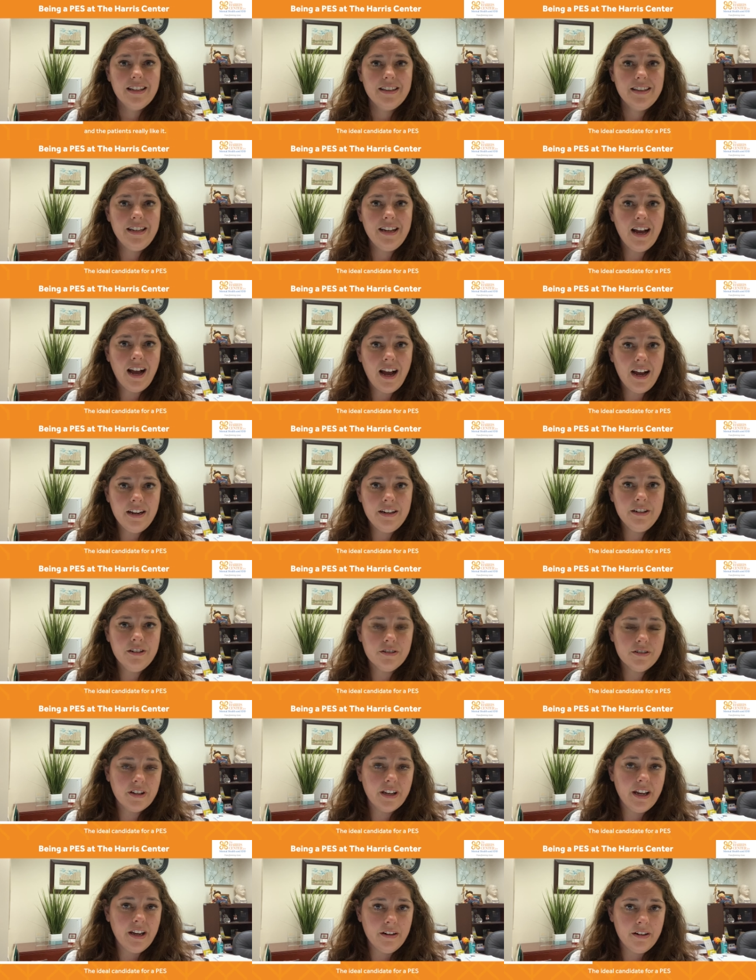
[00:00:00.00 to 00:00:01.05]
The
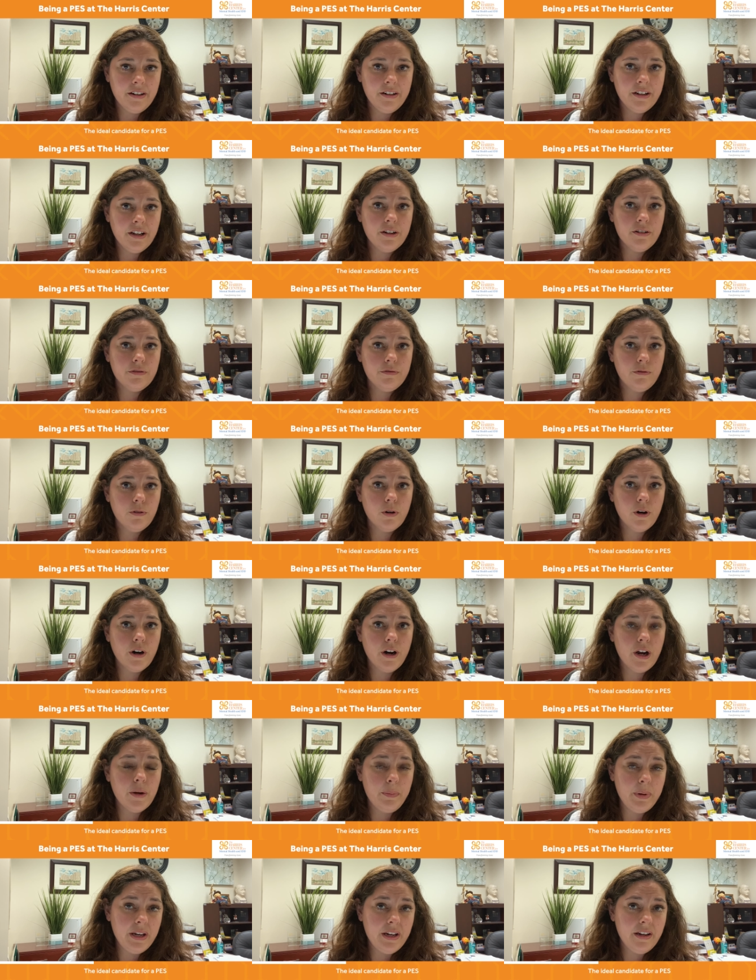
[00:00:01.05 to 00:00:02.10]
ideal candidate for
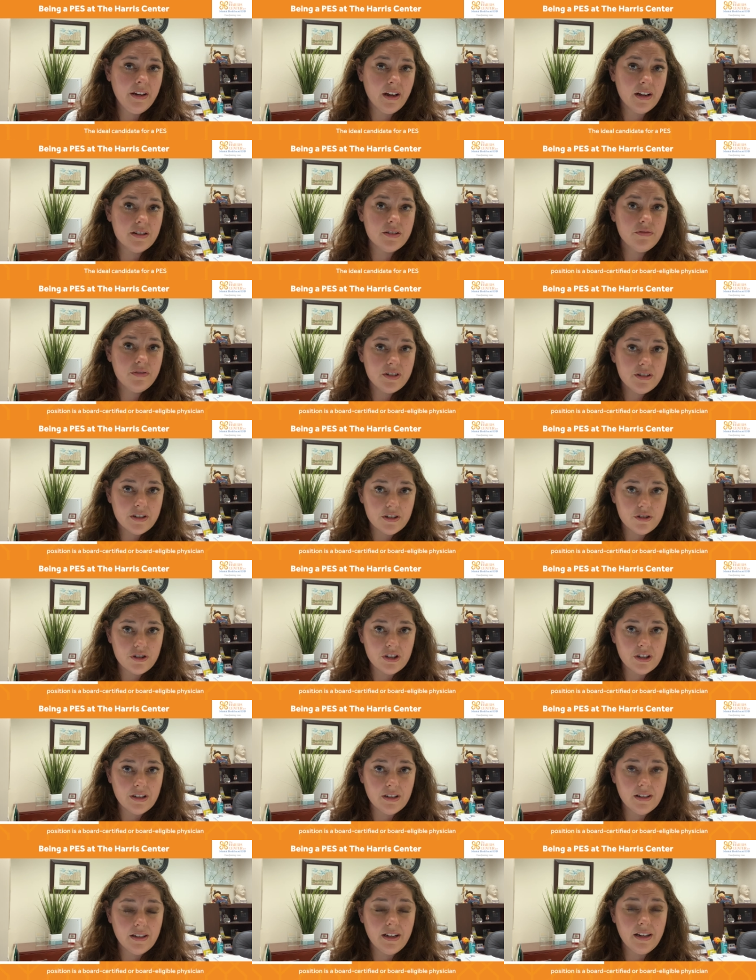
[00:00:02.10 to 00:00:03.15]
a PES
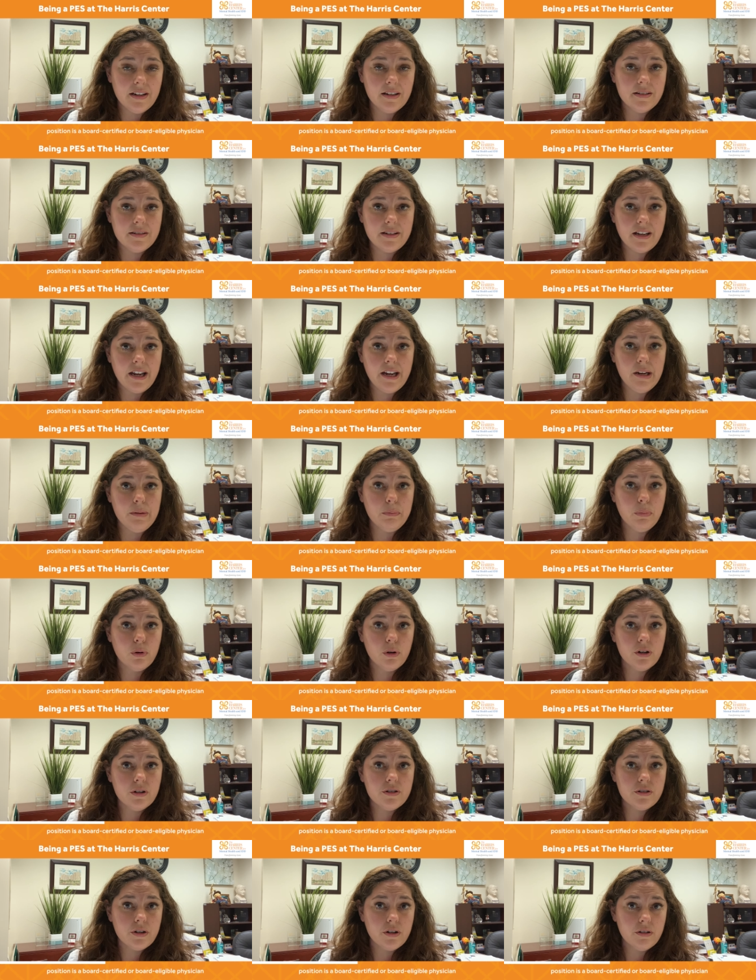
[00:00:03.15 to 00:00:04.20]
physician is a
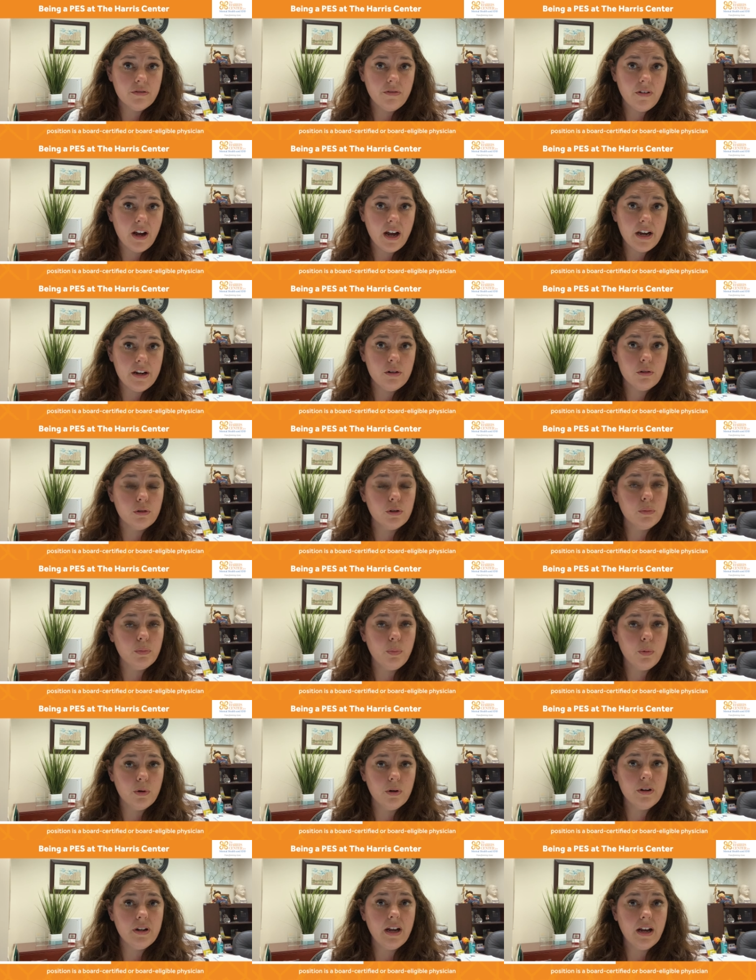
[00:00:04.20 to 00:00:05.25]
board certified or
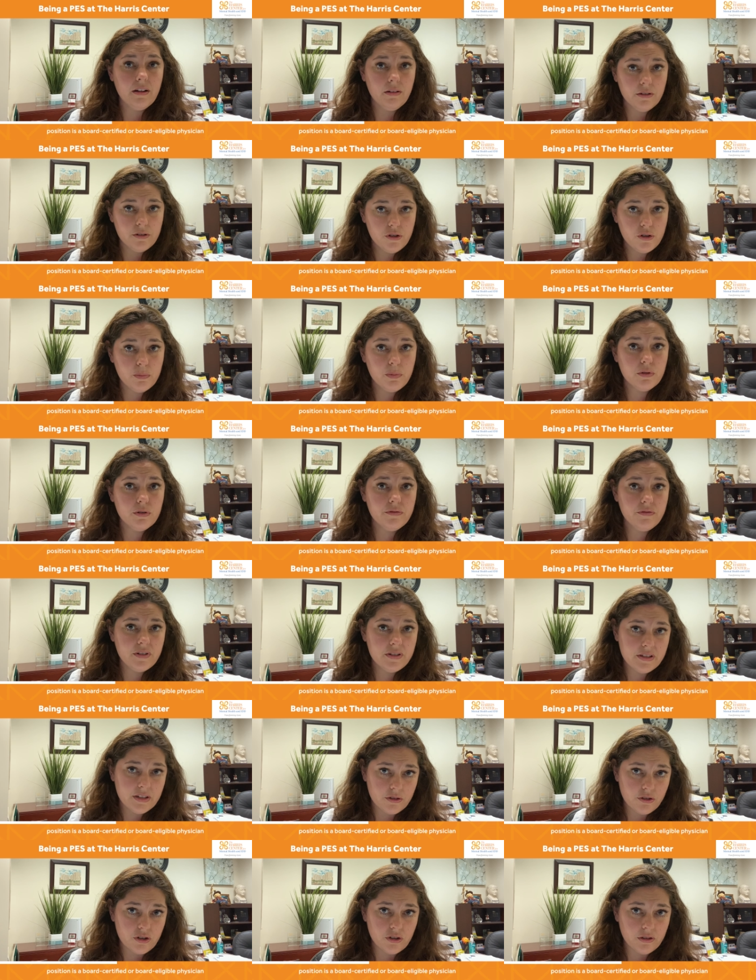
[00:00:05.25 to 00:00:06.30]
board eligible
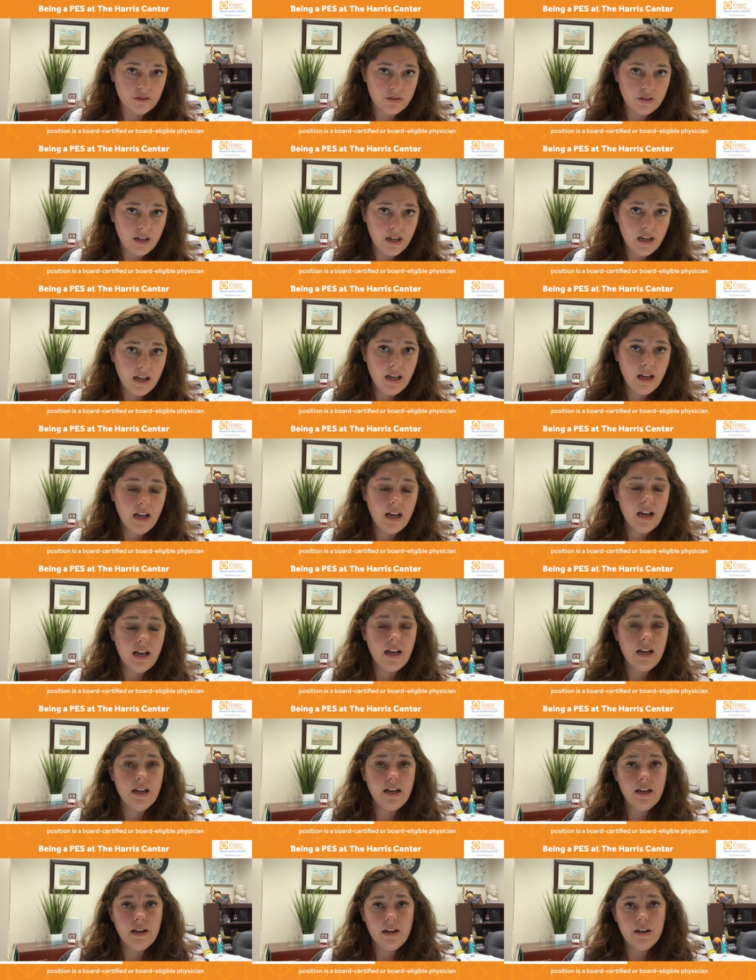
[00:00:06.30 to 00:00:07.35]
physician
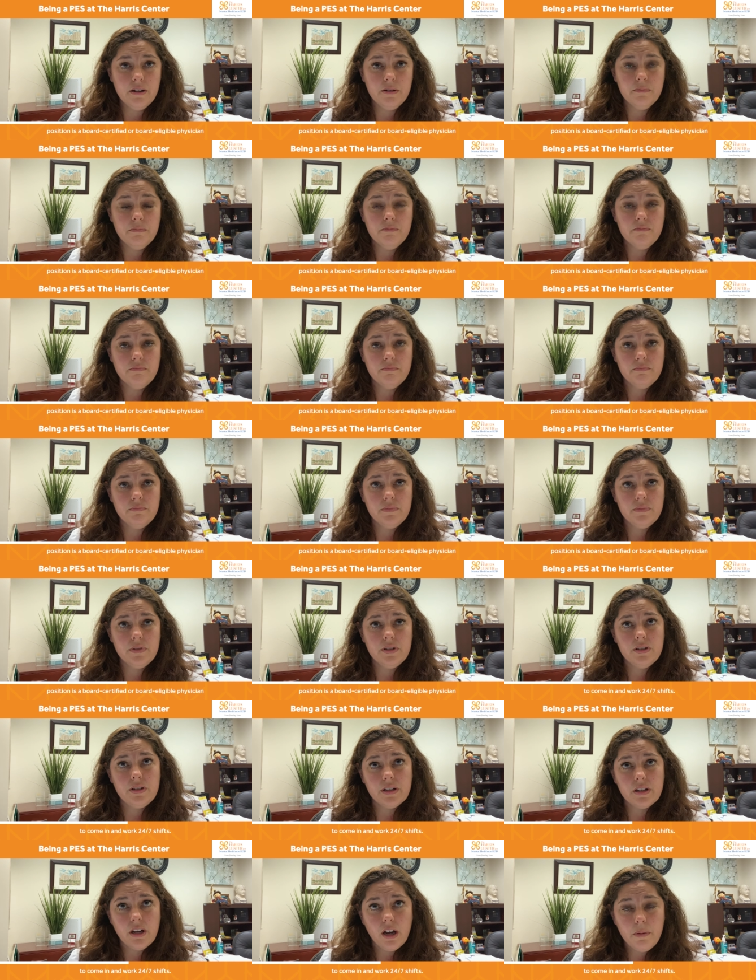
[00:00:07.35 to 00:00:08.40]
um,
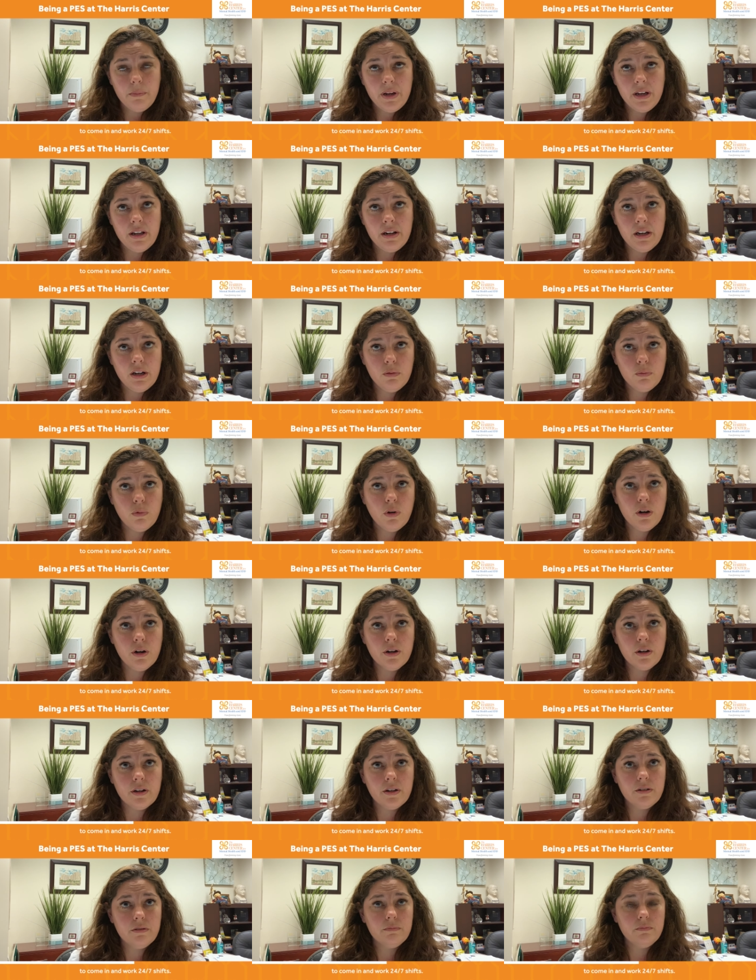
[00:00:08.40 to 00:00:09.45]
to come in and
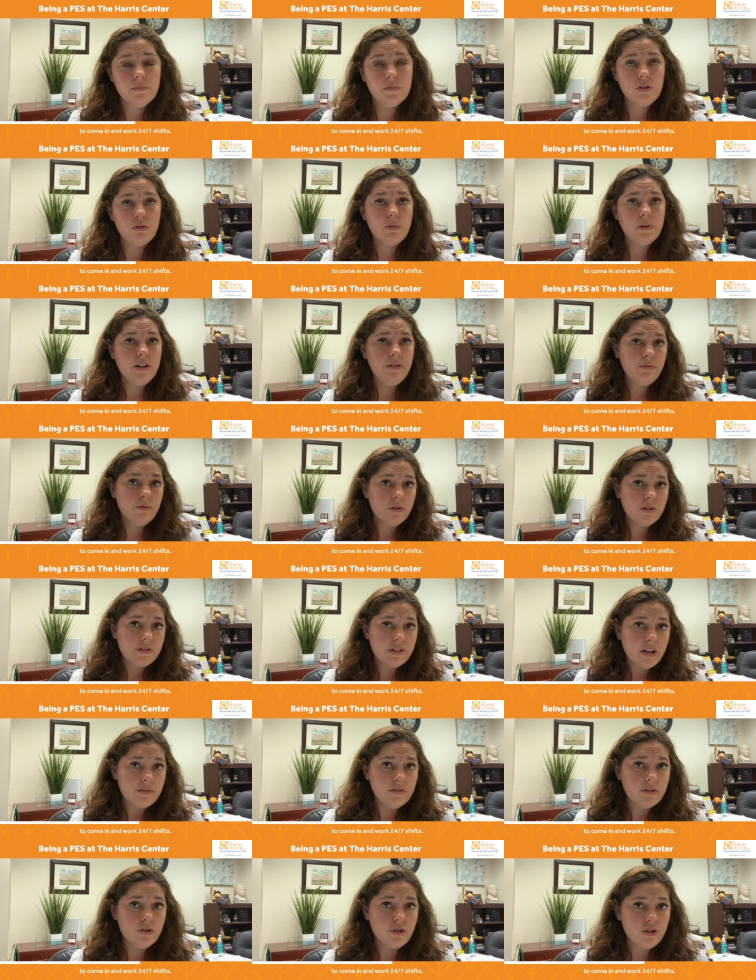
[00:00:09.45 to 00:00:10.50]
work 24 7